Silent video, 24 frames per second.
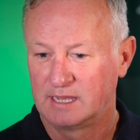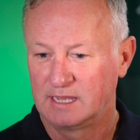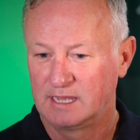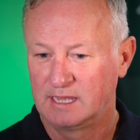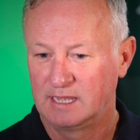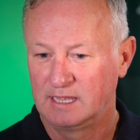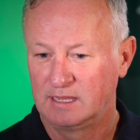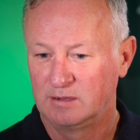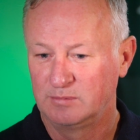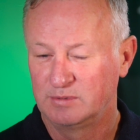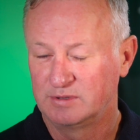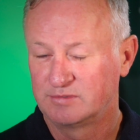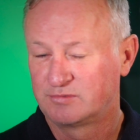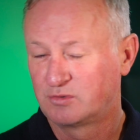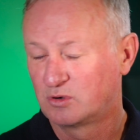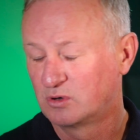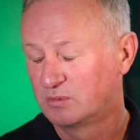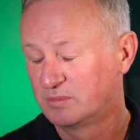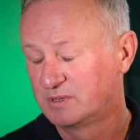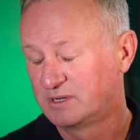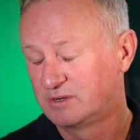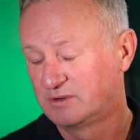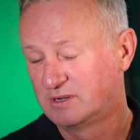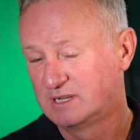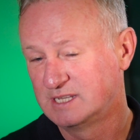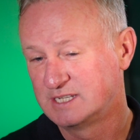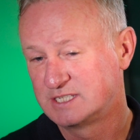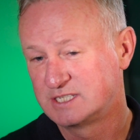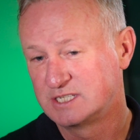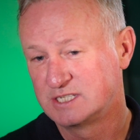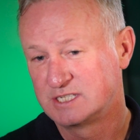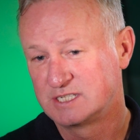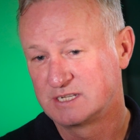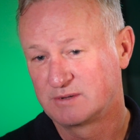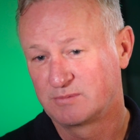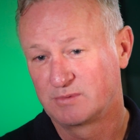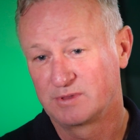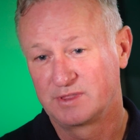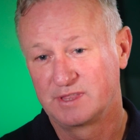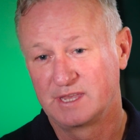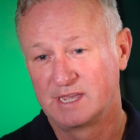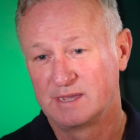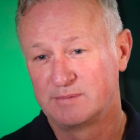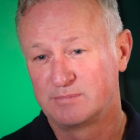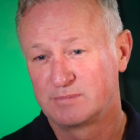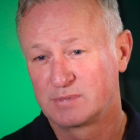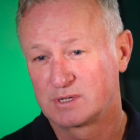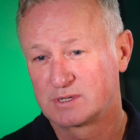it'll be forming a relationship with
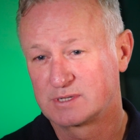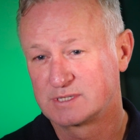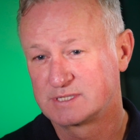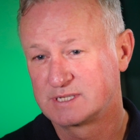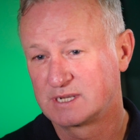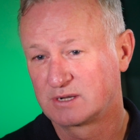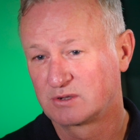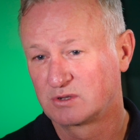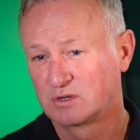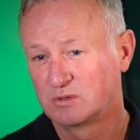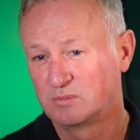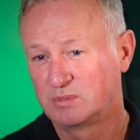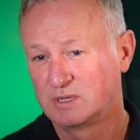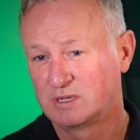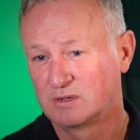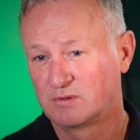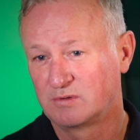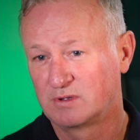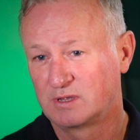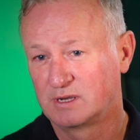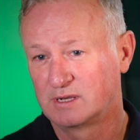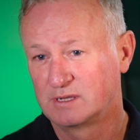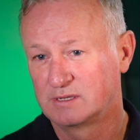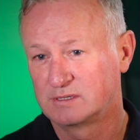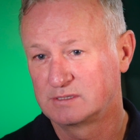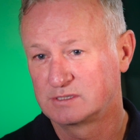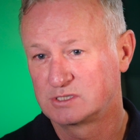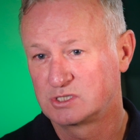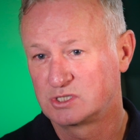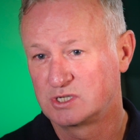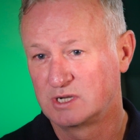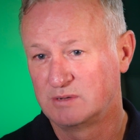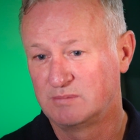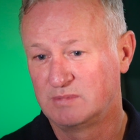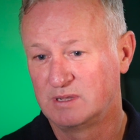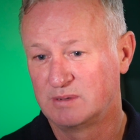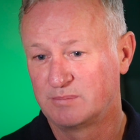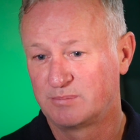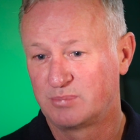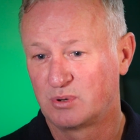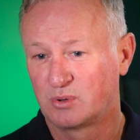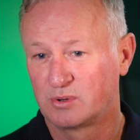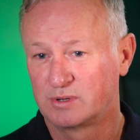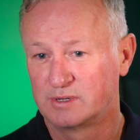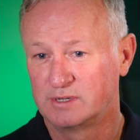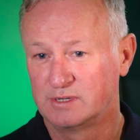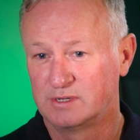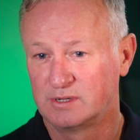them, because they're going to be extremely
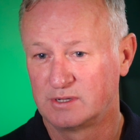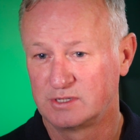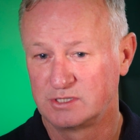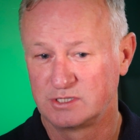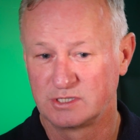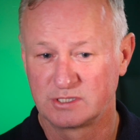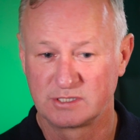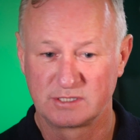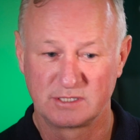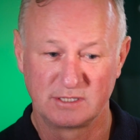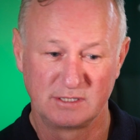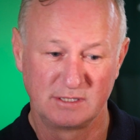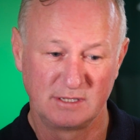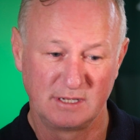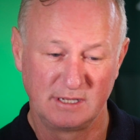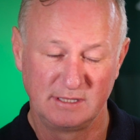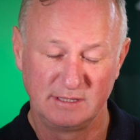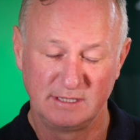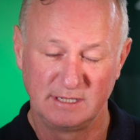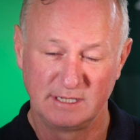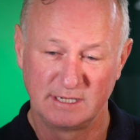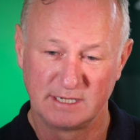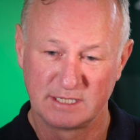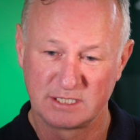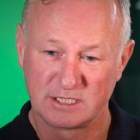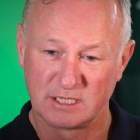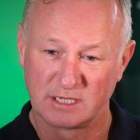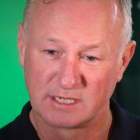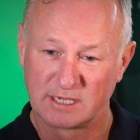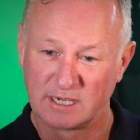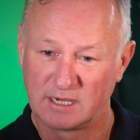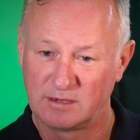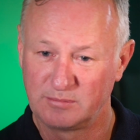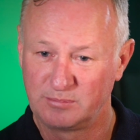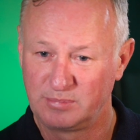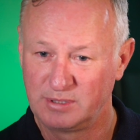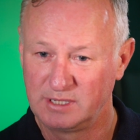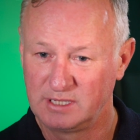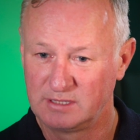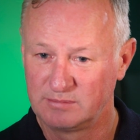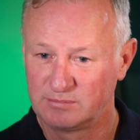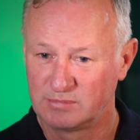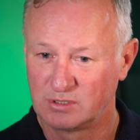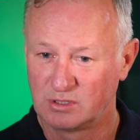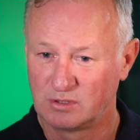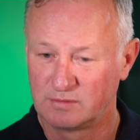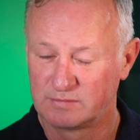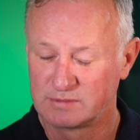important, not just in the initial
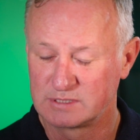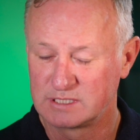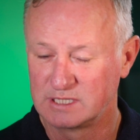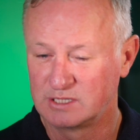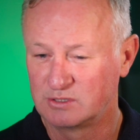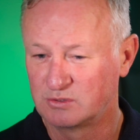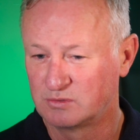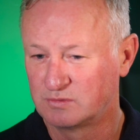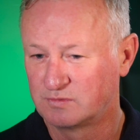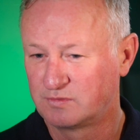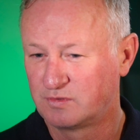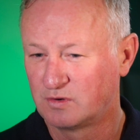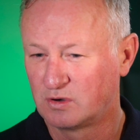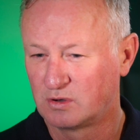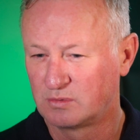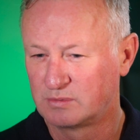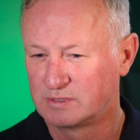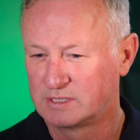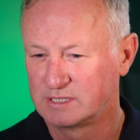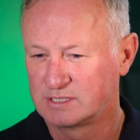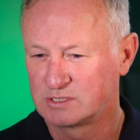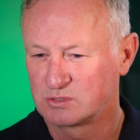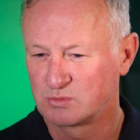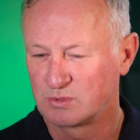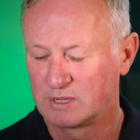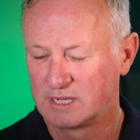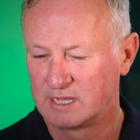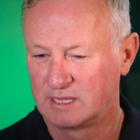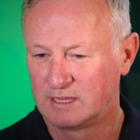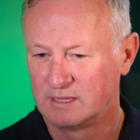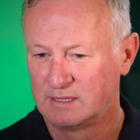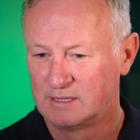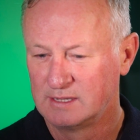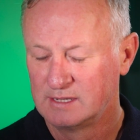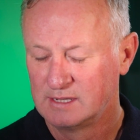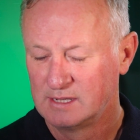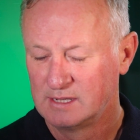campaign, but obviously going forward as well.